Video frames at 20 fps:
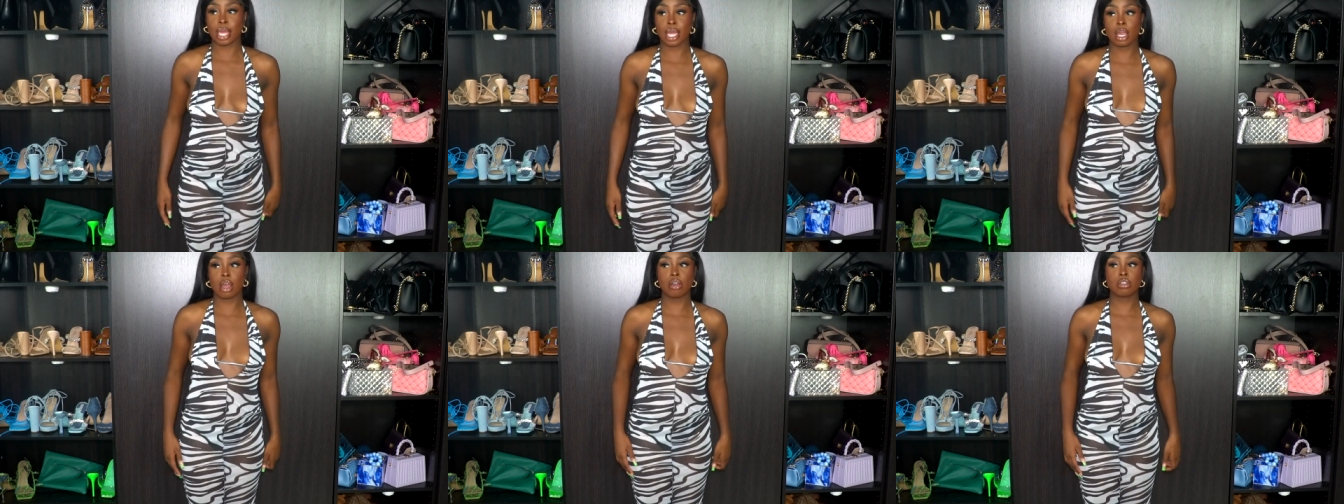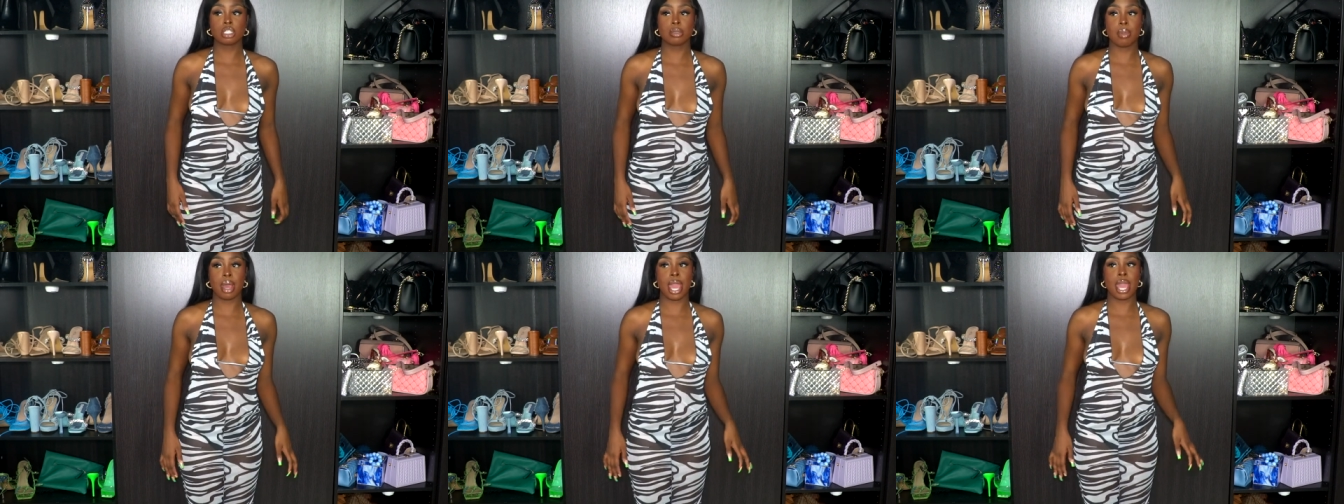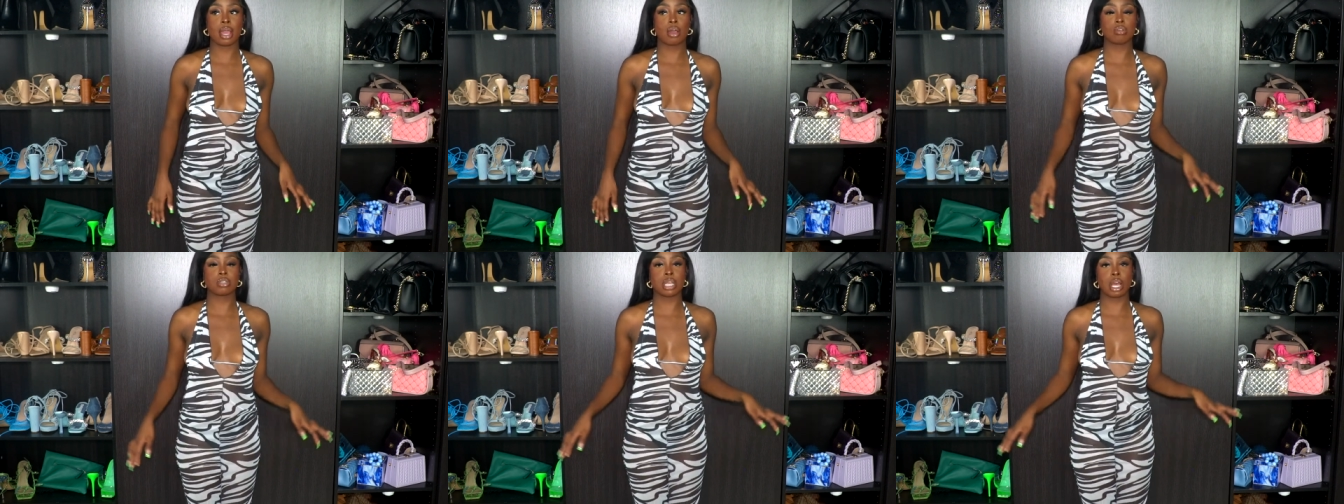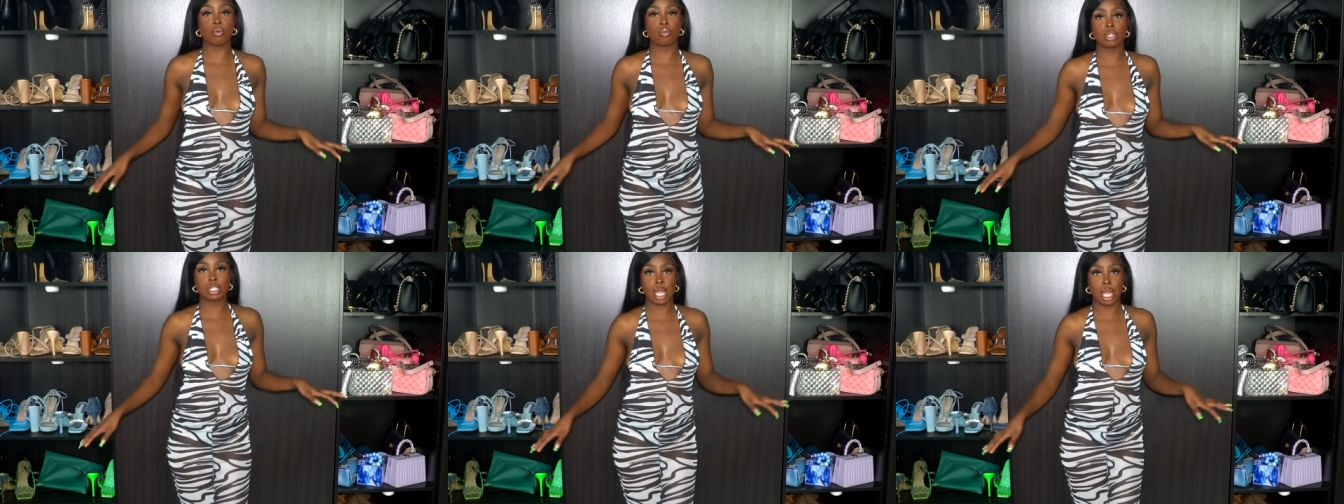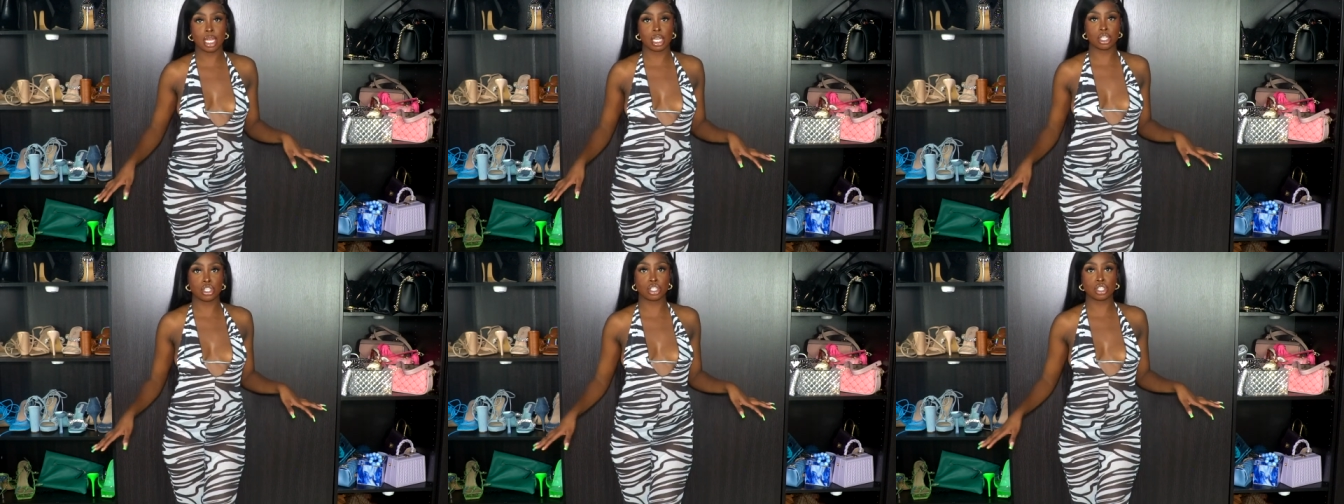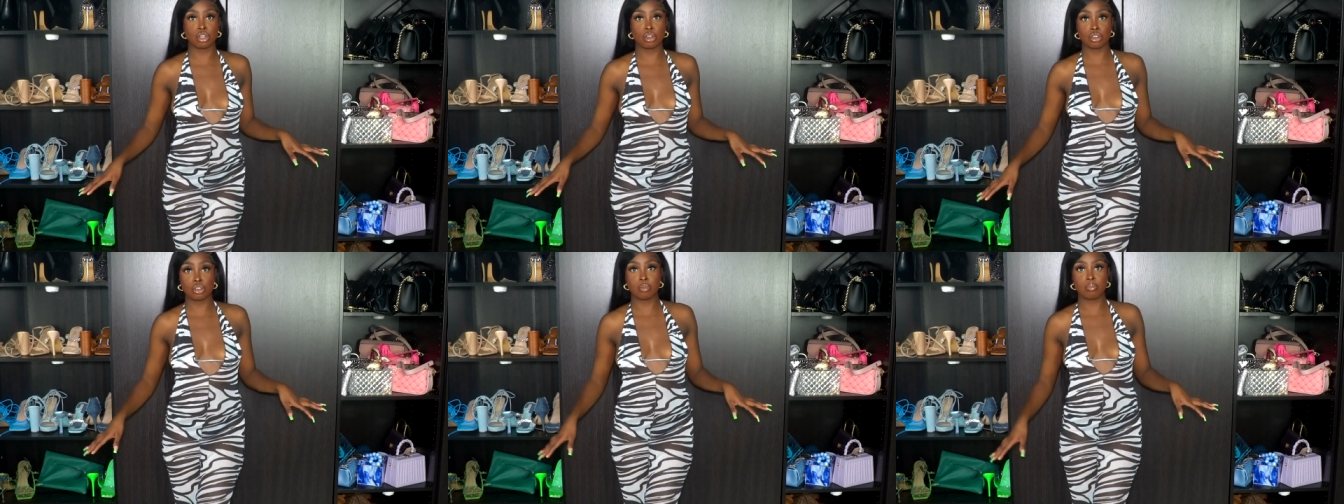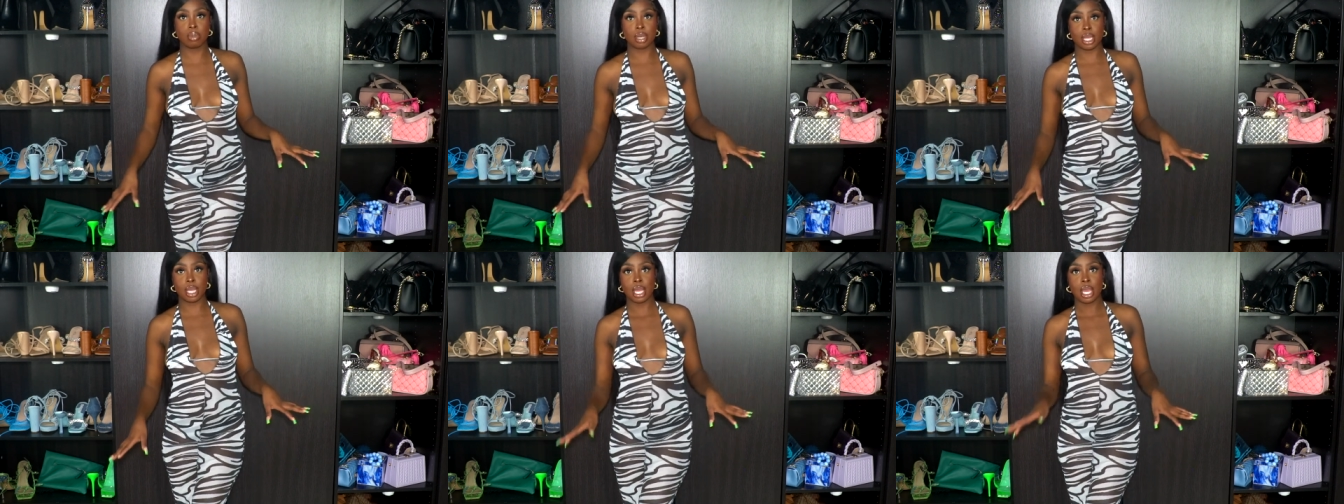Like it goes to my ankles. I wish I could show
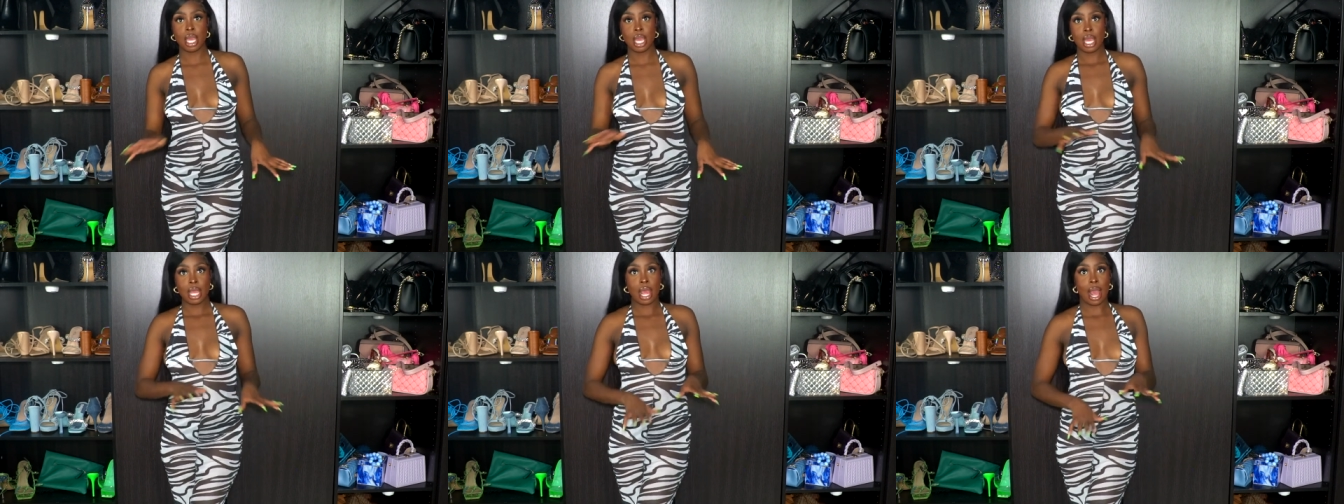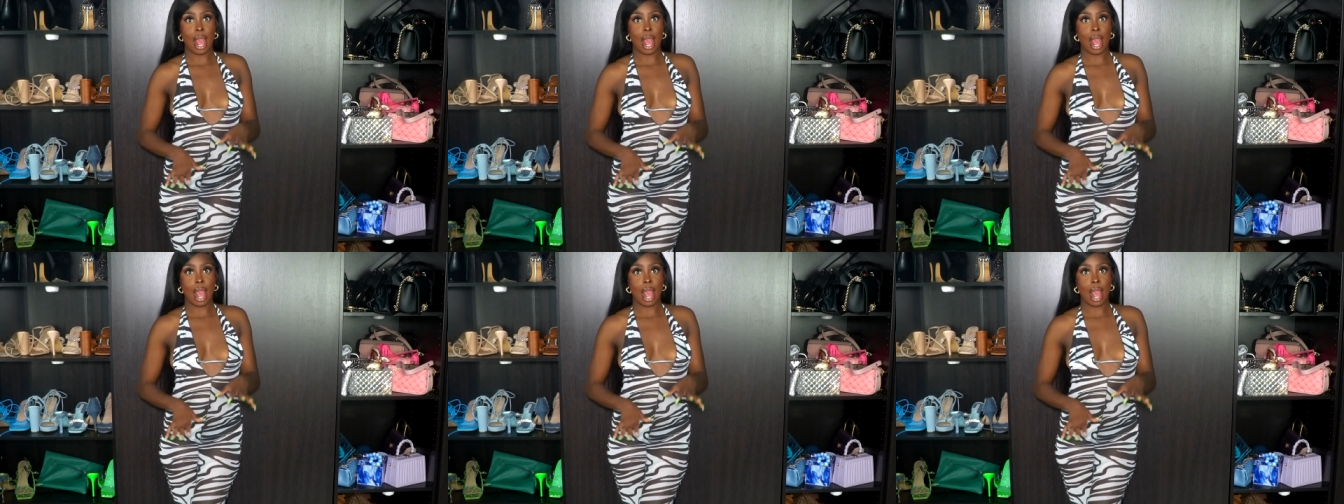you, but